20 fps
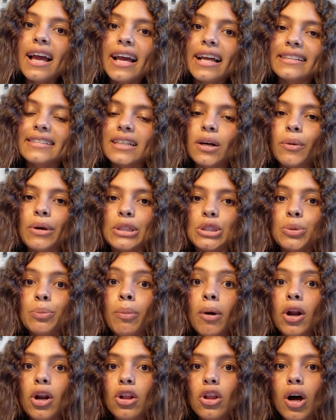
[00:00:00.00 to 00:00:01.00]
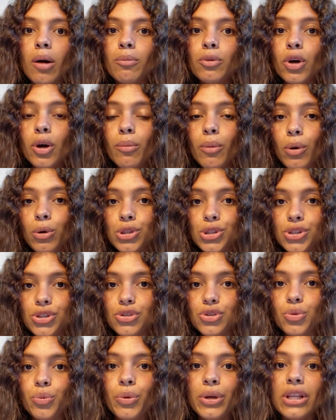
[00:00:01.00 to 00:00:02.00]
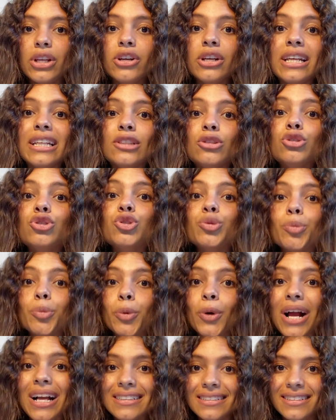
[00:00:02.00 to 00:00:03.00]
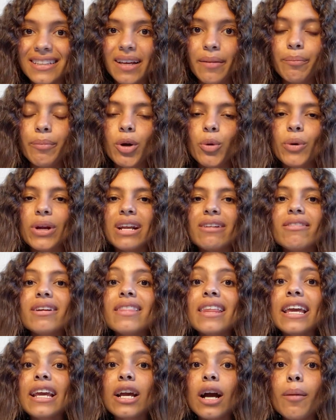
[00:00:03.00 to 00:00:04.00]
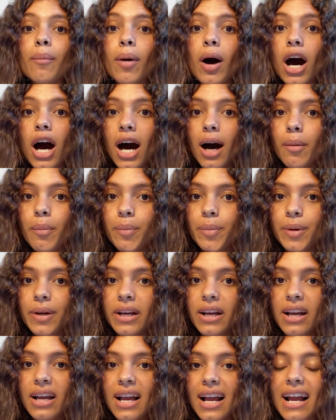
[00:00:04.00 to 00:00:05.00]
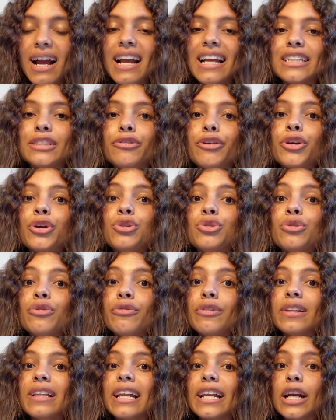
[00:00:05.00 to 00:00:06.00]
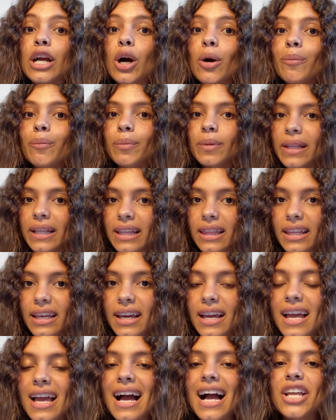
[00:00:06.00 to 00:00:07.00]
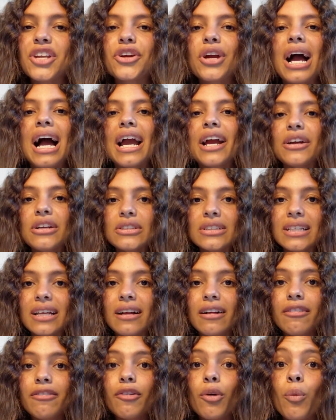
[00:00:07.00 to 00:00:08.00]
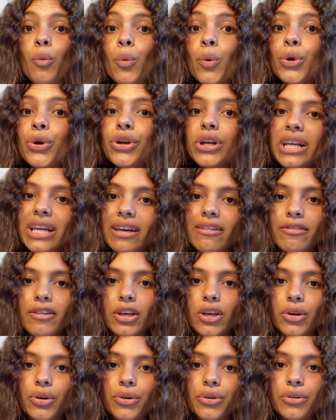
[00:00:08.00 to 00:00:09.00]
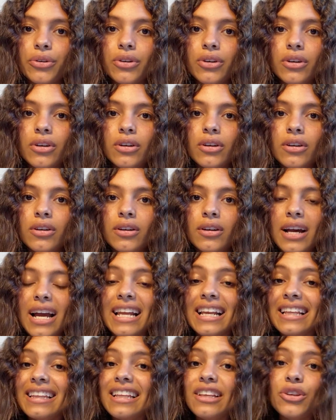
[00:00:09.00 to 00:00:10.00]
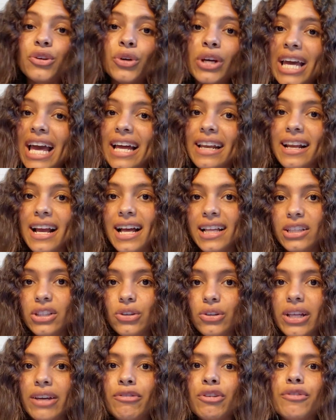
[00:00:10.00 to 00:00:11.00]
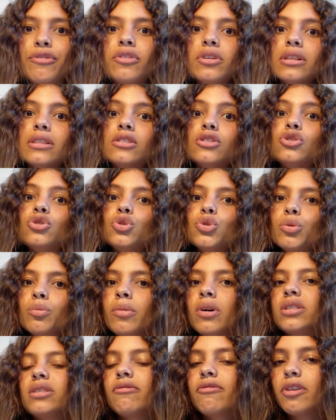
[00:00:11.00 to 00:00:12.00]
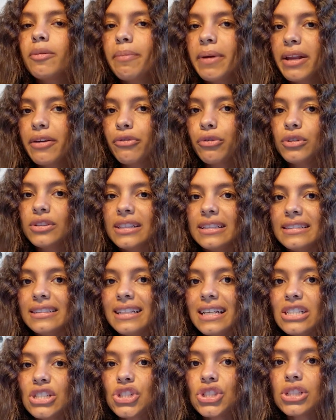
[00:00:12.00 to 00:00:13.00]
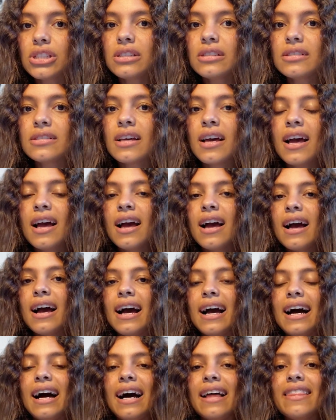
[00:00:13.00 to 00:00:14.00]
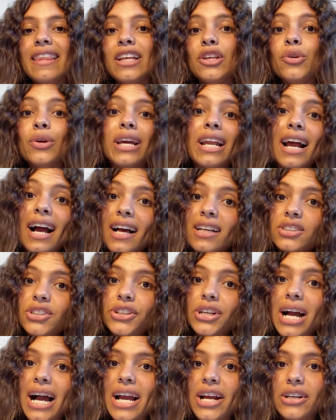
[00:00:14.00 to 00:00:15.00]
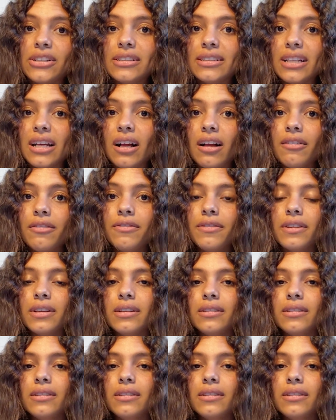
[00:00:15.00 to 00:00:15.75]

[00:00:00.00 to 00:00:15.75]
It's a way to bottle up the emotions. We don't need to suppress them, but whenever they come up, it's for you to feel it completely. And your higher self wouldn't give you anything you can't handle. If you feel it's too much of the painful sensations, then you can ask your higher self,